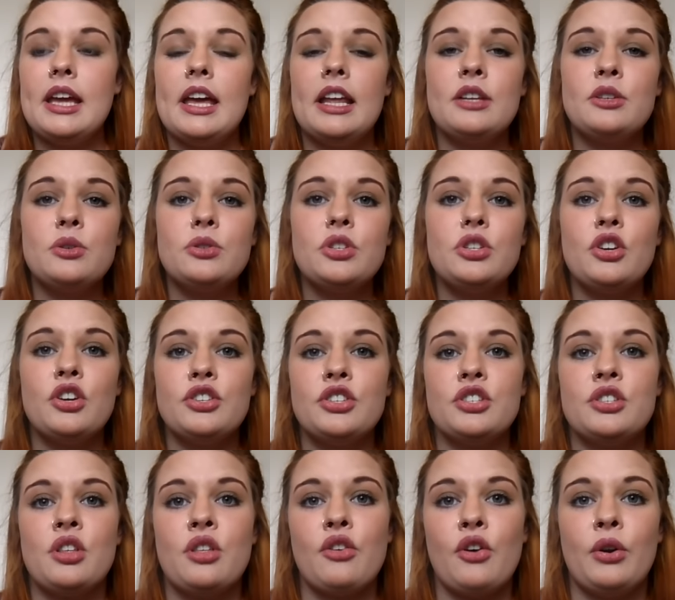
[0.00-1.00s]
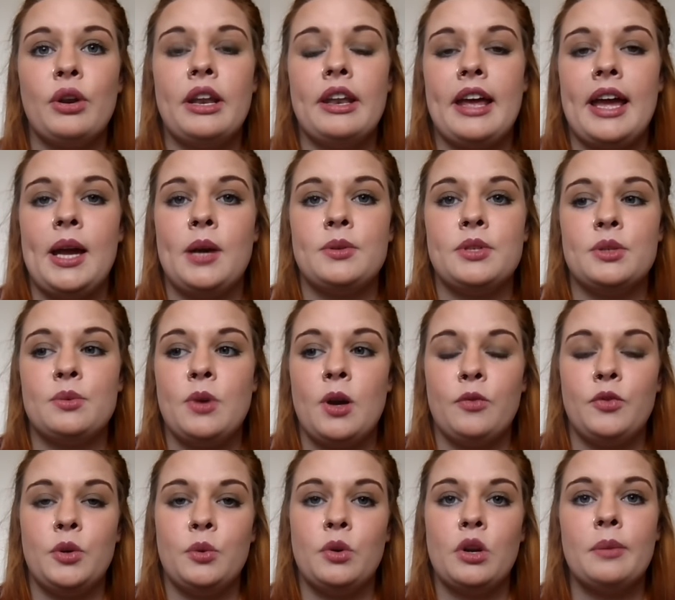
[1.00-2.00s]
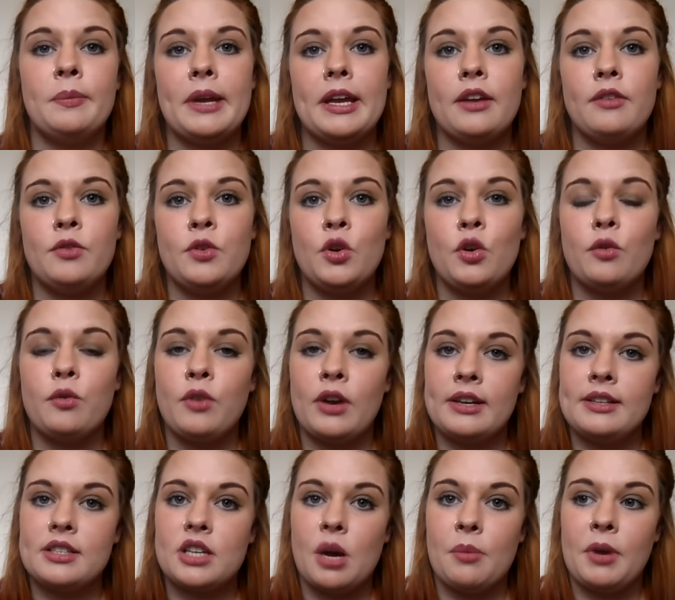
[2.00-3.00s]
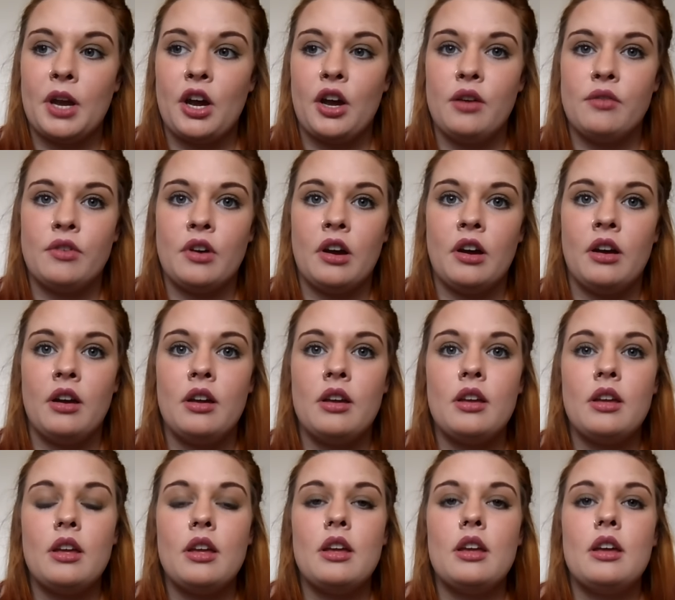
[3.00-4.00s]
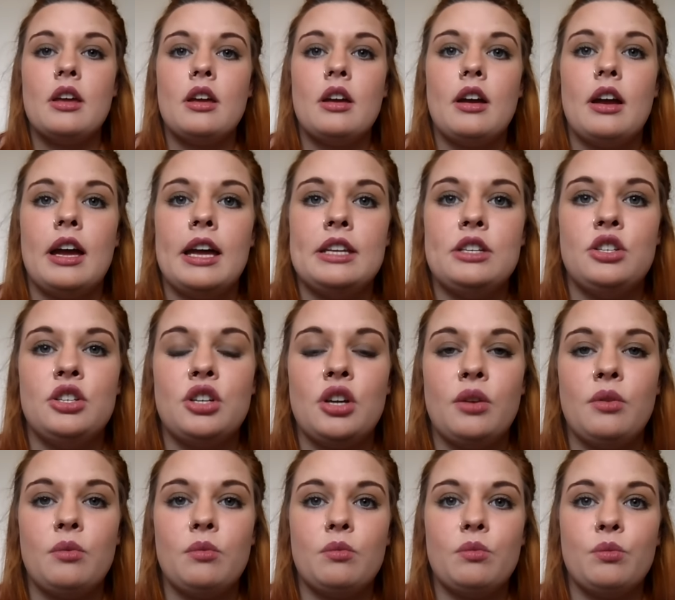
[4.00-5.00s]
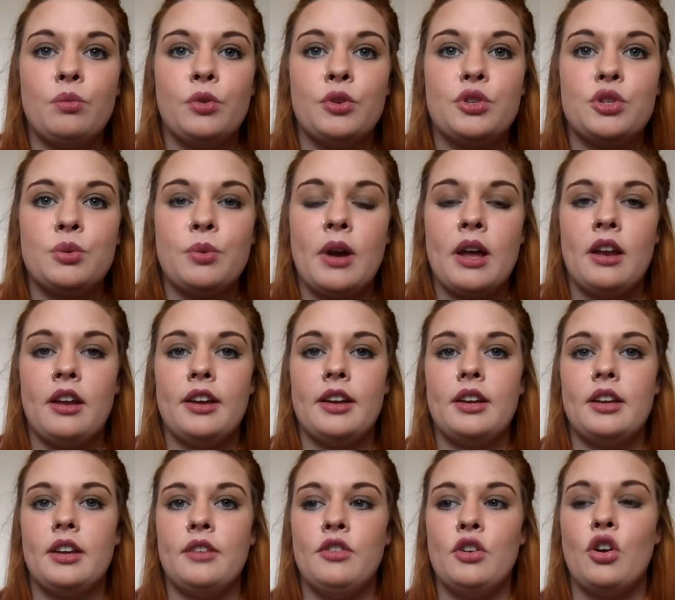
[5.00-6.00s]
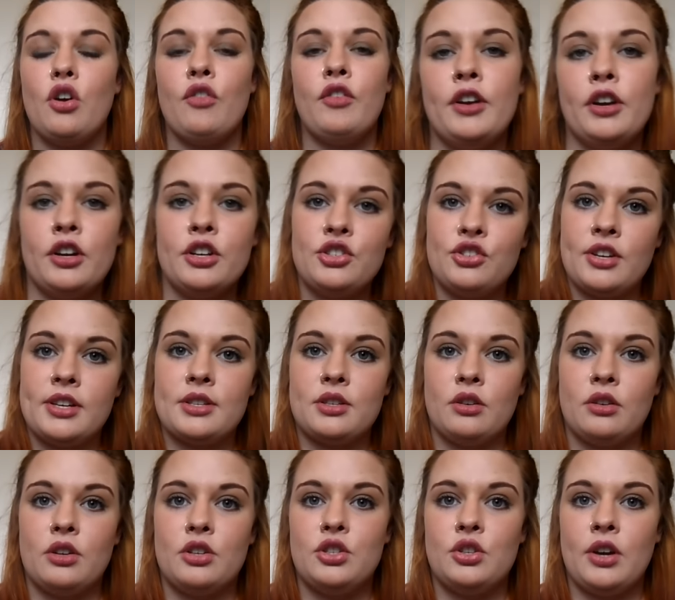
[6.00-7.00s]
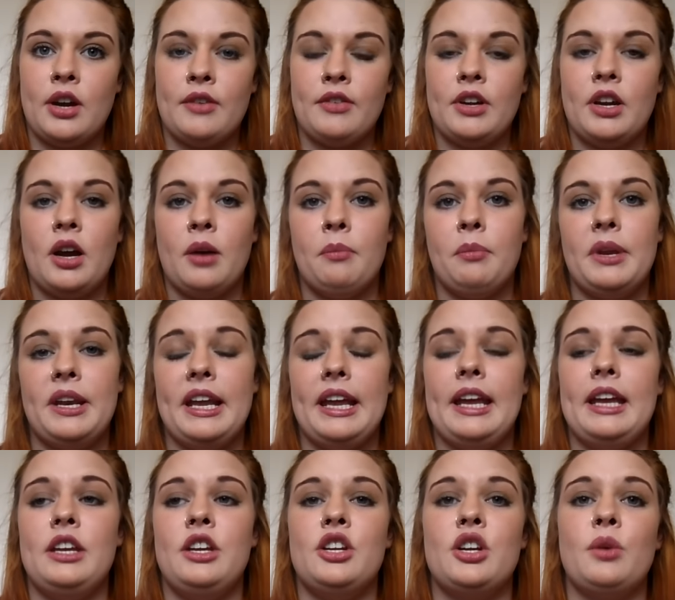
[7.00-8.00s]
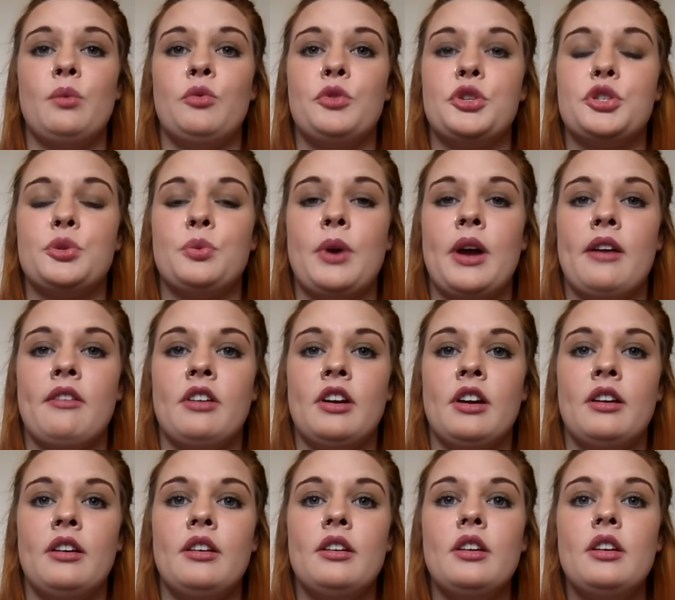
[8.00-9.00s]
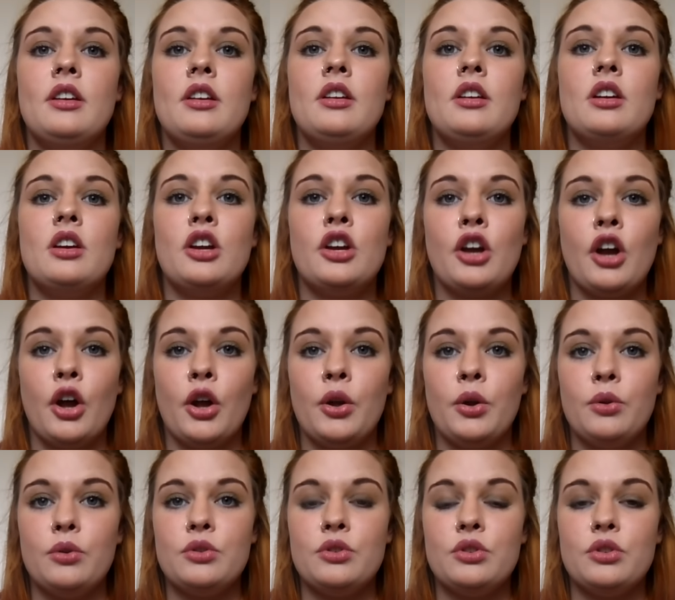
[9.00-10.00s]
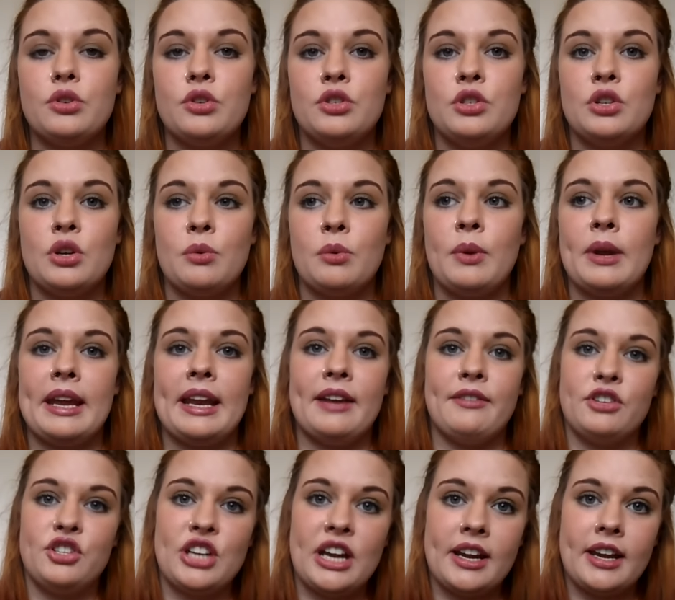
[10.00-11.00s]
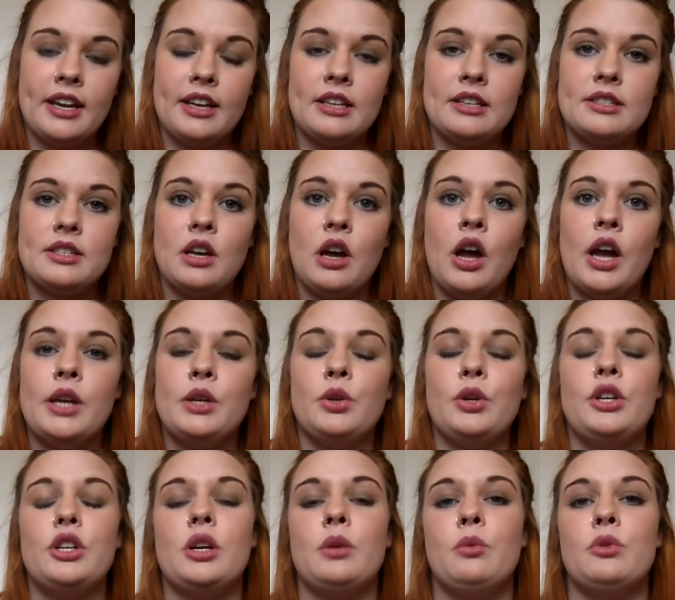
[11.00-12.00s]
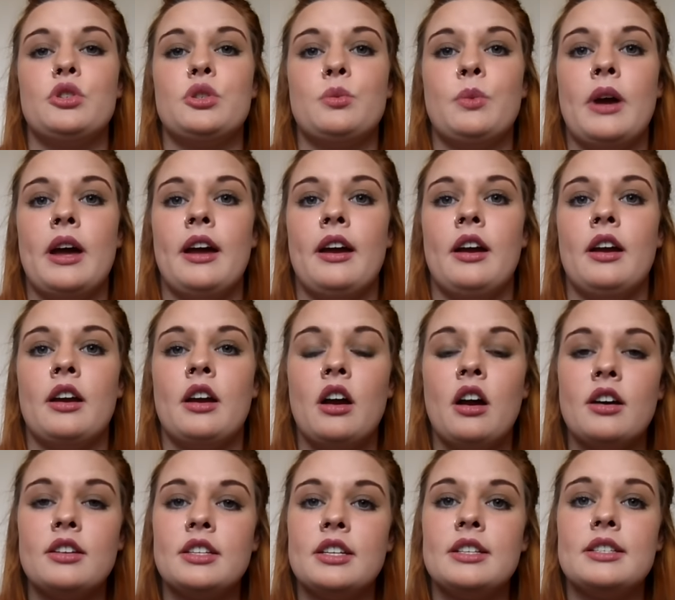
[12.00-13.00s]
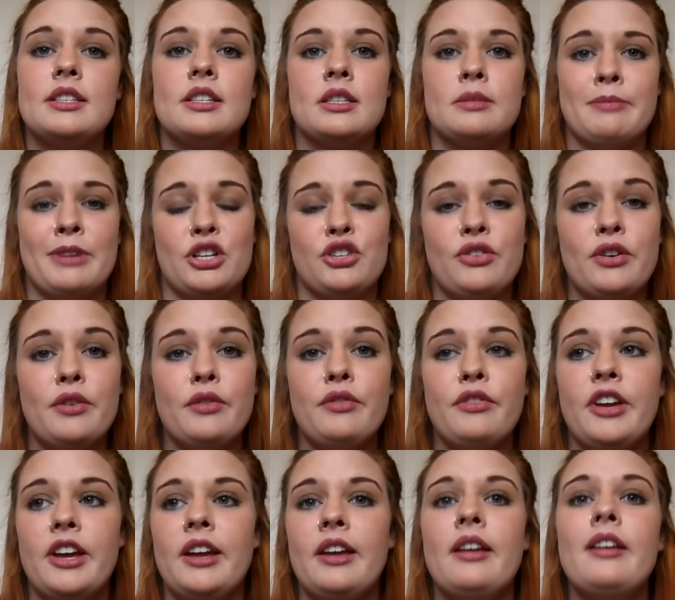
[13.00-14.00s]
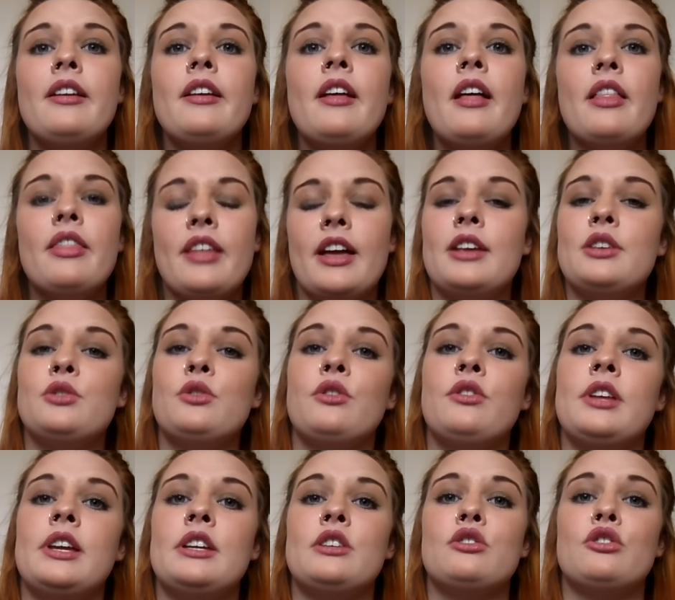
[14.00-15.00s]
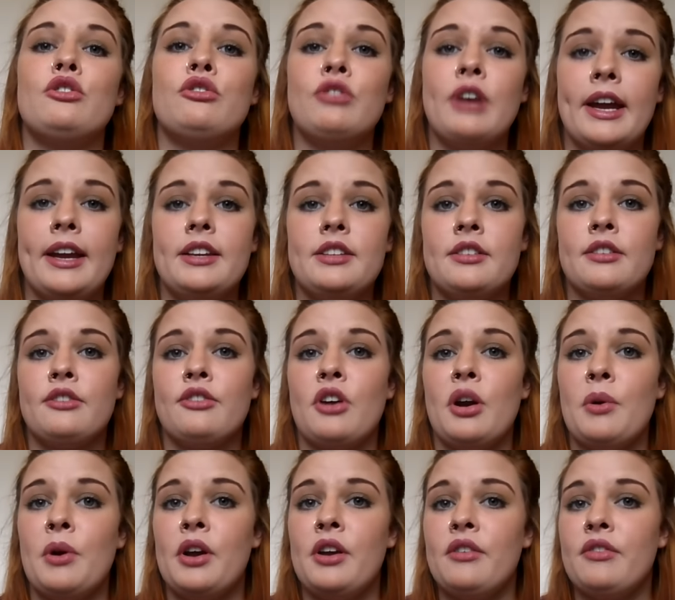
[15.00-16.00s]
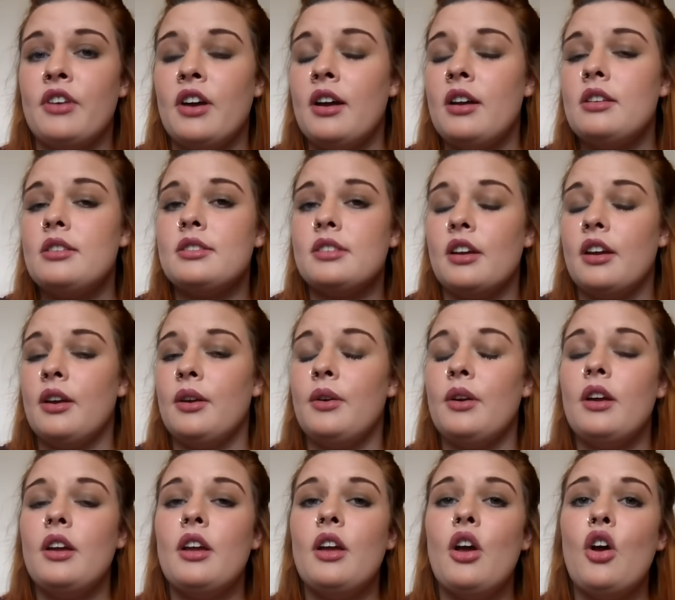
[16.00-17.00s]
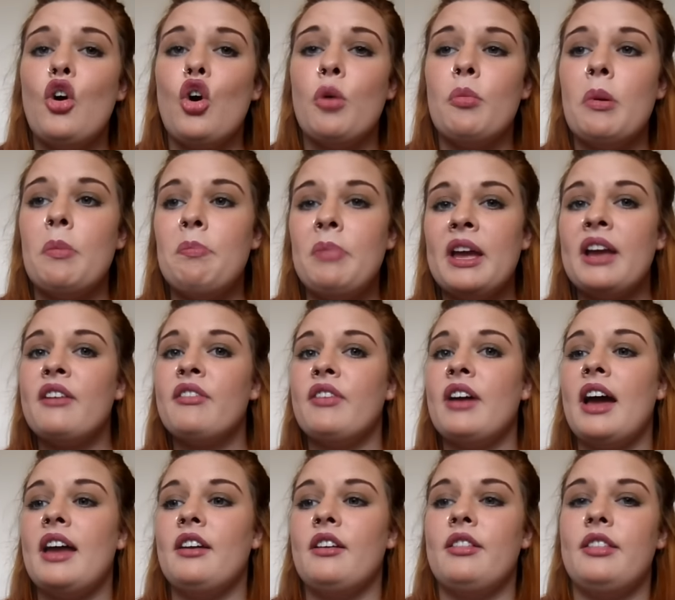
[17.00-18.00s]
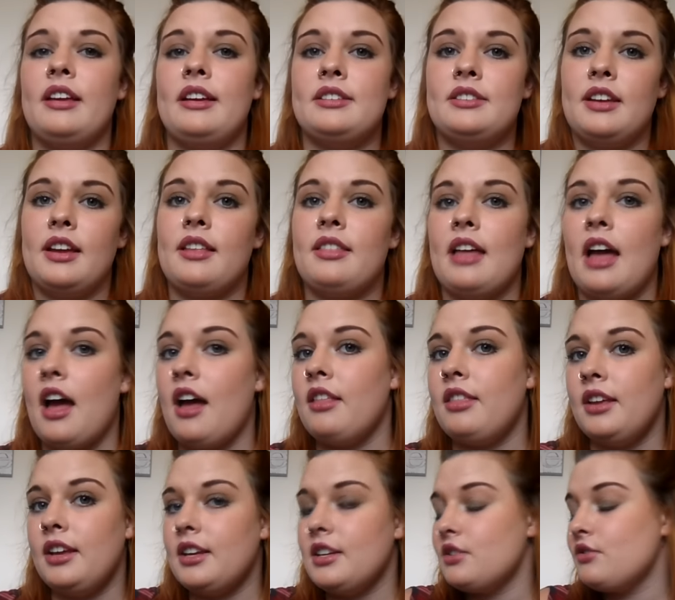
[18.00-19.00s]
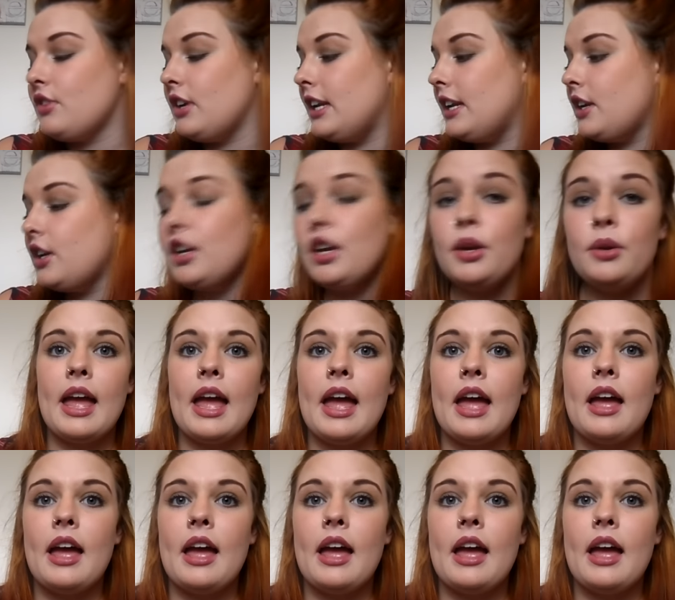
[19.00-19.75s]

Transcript: And it's also nice just to throw on in the house as well. If you've got friends coming over and you don't want to wear, like, if you've really nice dress on because you're having company and you don't want to wear a coat because you don't wear your leather jacket inside, or you don't want to wear a cardigan because it doesn't match your outfit, that sort of thing is great to throw over. So I'm a big fan of things like that. I think it's really cute.